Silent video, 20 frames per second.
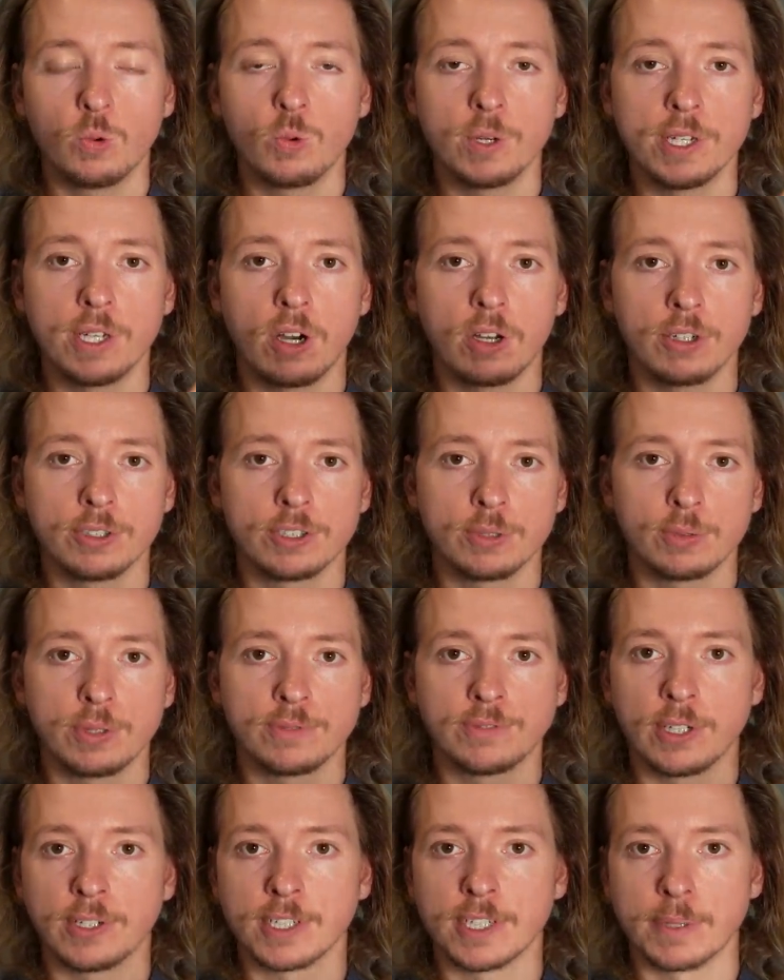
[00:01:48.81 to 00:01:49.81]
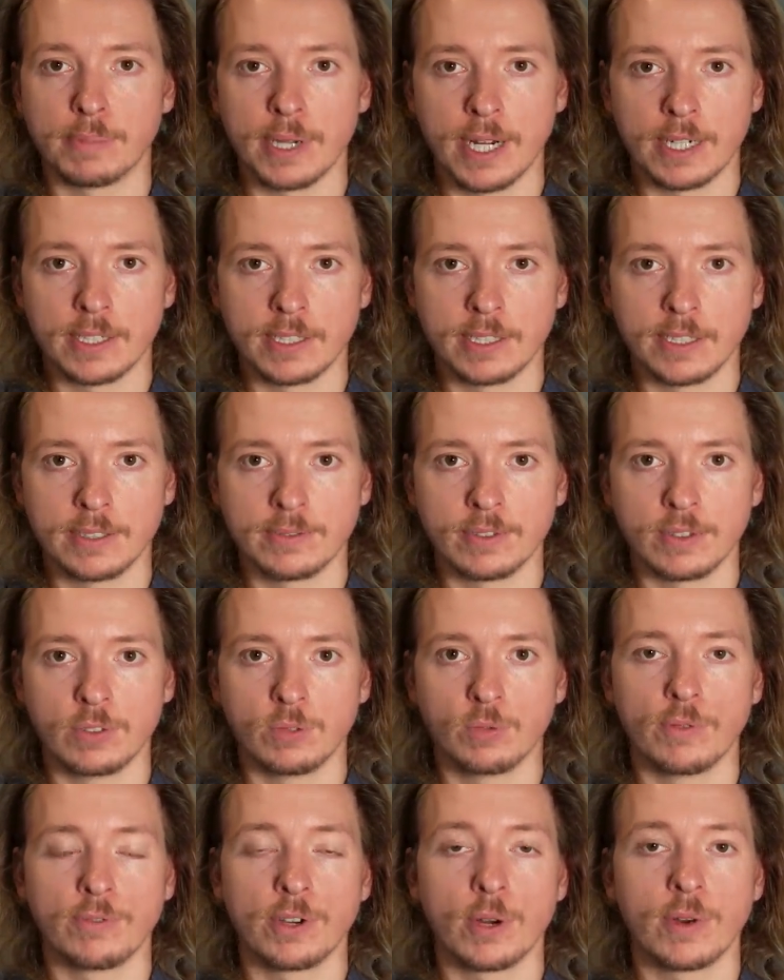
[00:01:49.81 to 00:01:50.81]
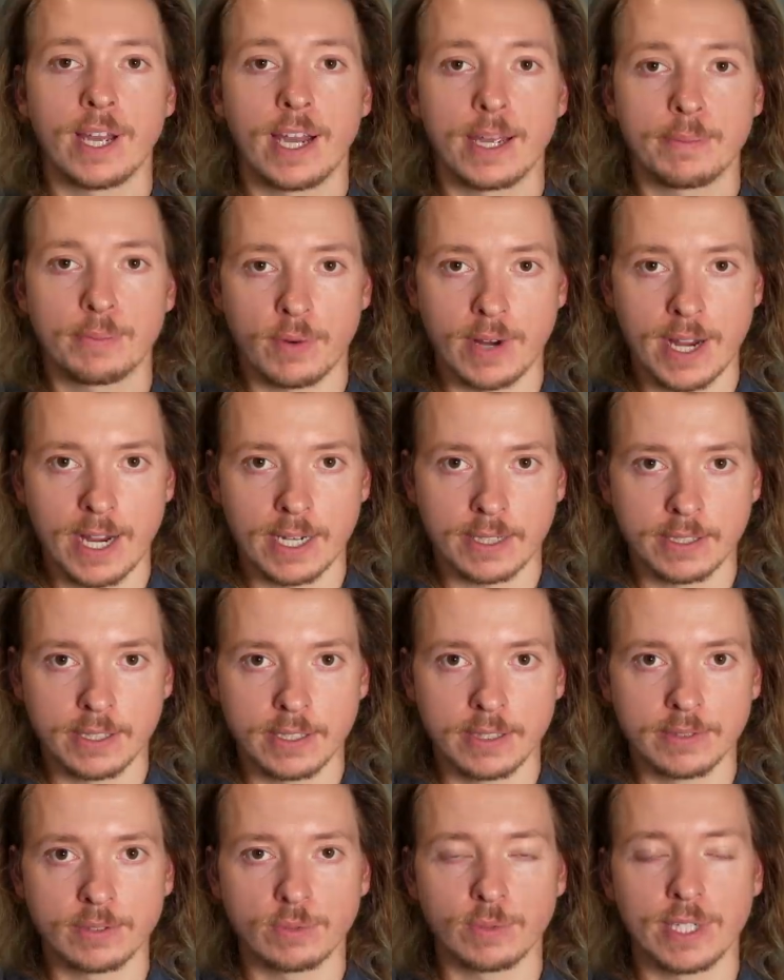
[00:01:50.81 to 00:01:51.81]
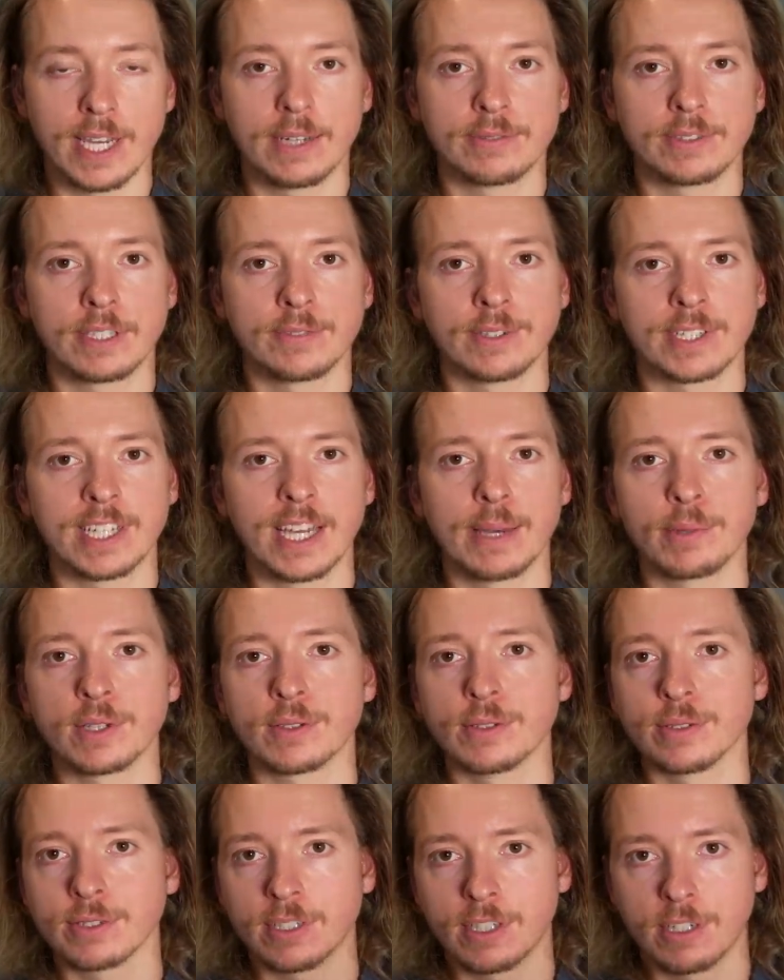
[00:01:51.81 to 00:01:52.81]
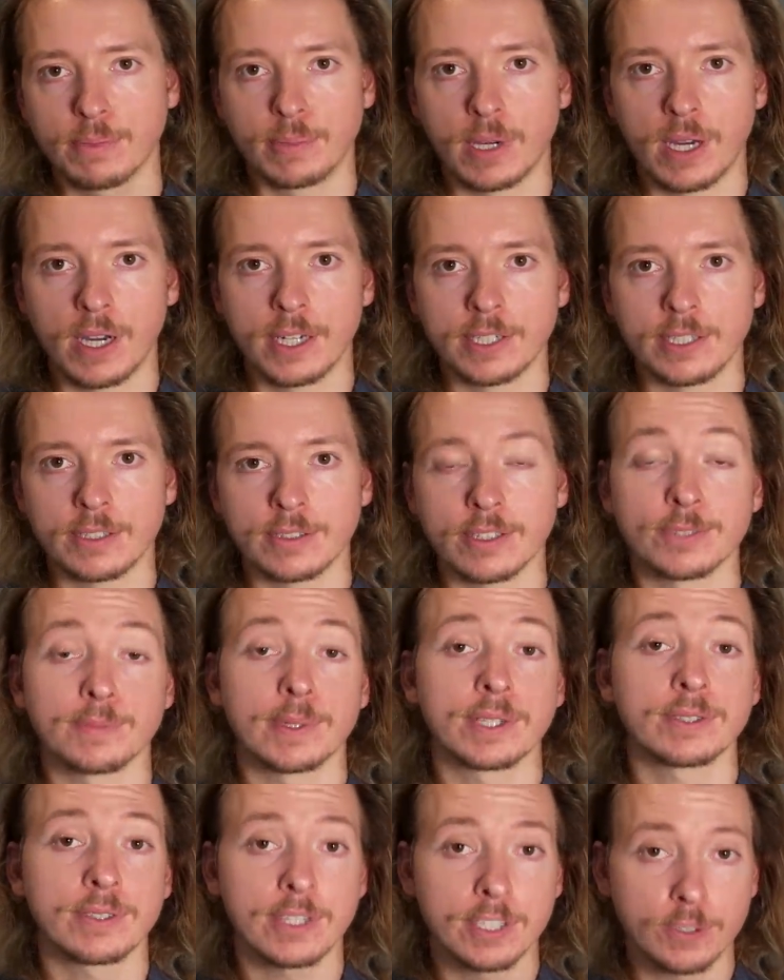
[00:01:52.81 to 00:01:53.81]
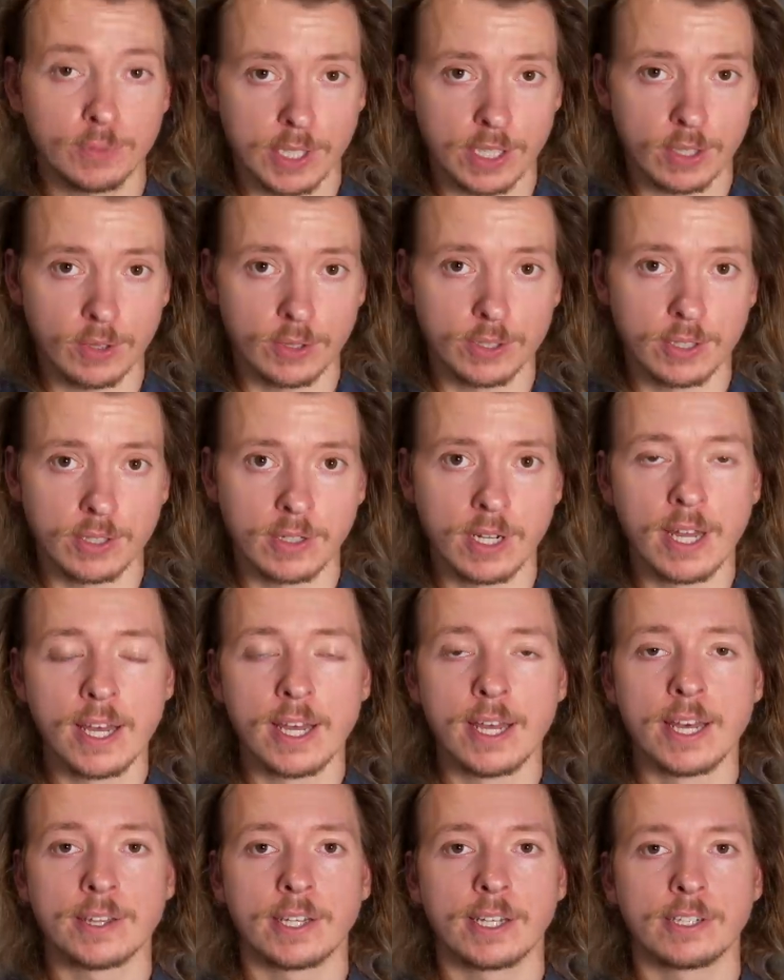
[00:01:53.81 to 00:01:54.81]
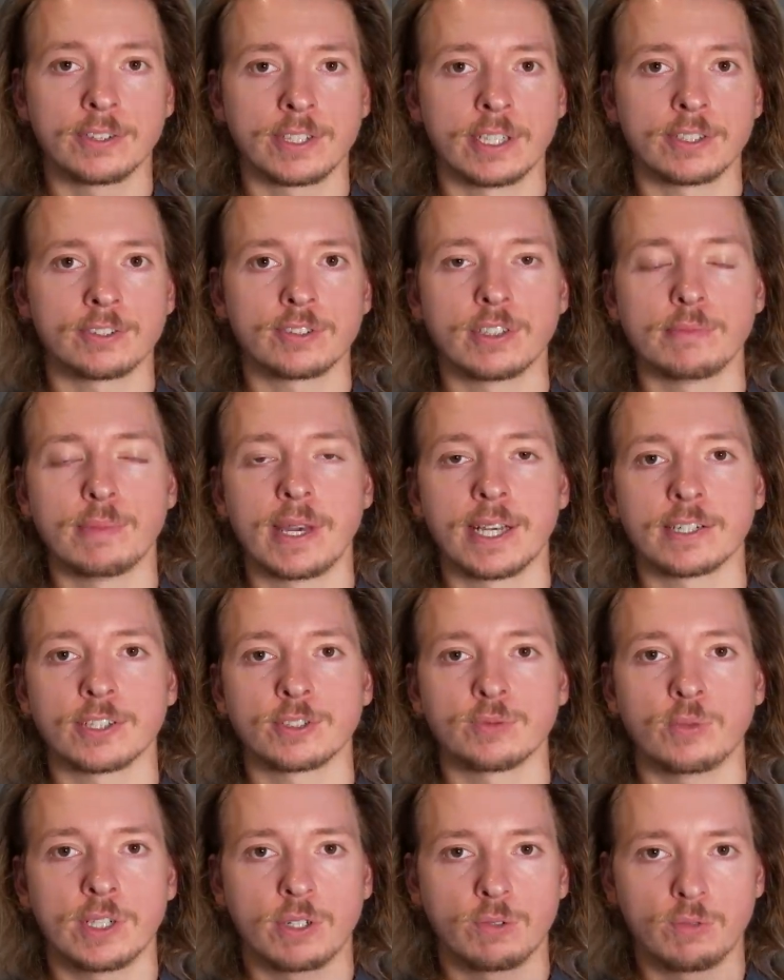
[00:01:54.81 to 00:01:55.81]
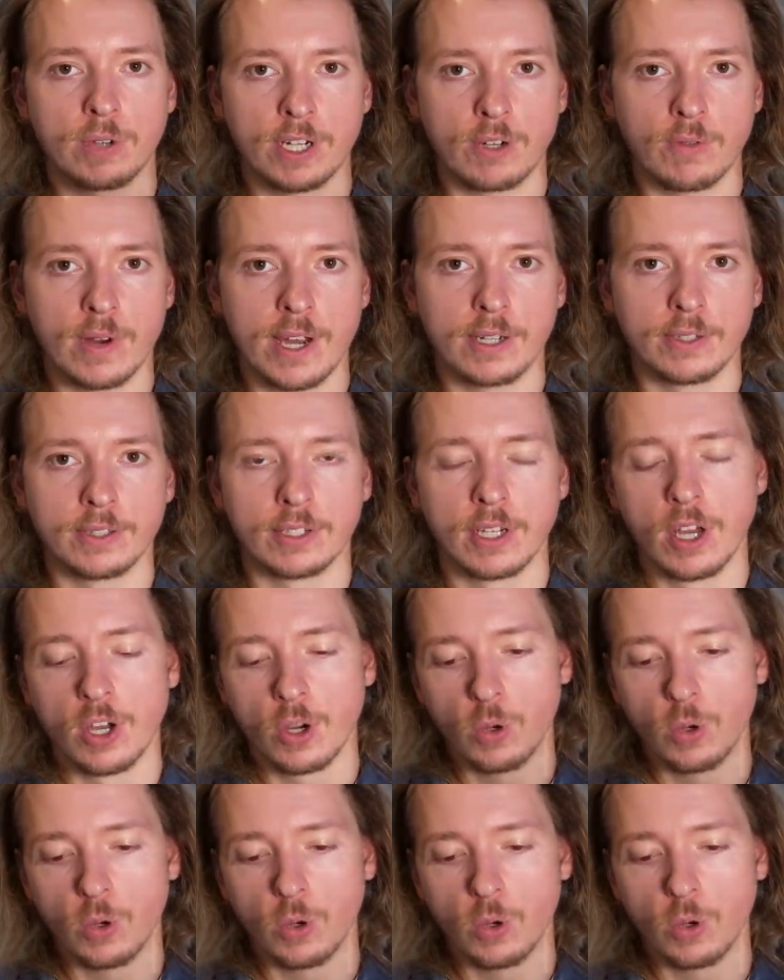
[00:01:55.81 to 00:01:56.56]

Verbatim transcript: We also are very competitive. We're very hyperactive. We have different chemicals in our bodies, especially as we get older, that essentially make us want to run around.